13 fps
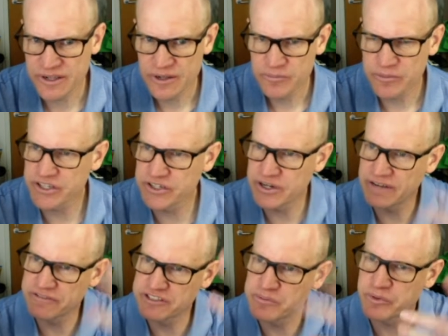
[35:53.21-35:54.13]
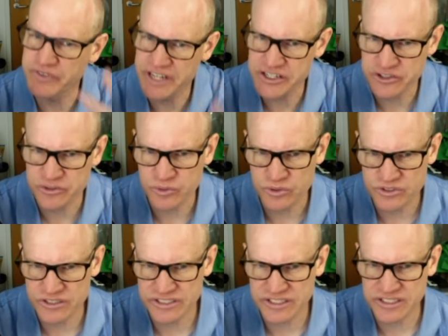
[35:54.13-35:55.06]
but then you have simplification rules
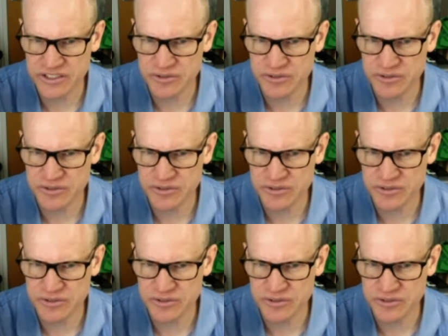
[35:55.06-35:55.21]
that can get you